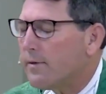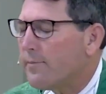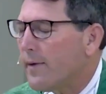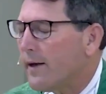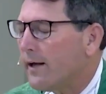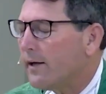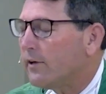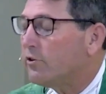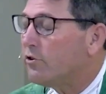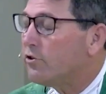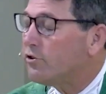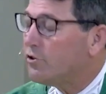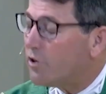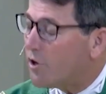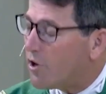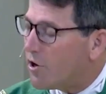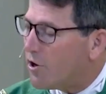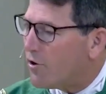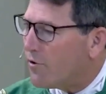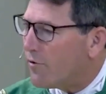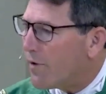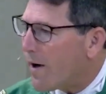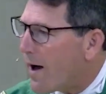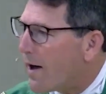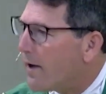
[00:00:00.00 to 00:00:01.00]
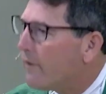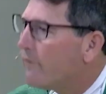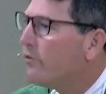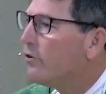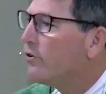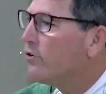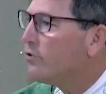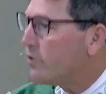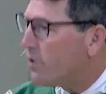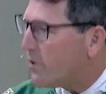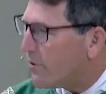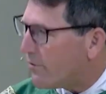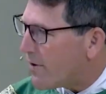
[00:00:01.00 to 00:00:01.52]
to make a show out of
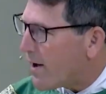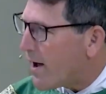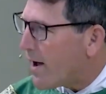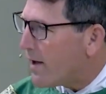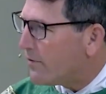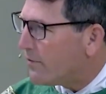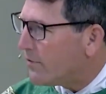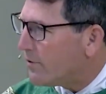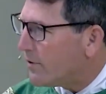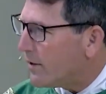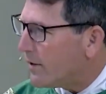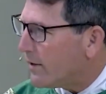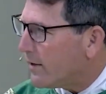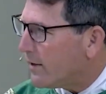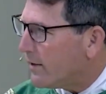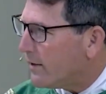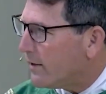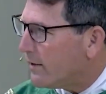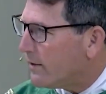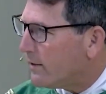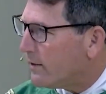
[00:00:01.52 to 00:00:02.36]
your generosity.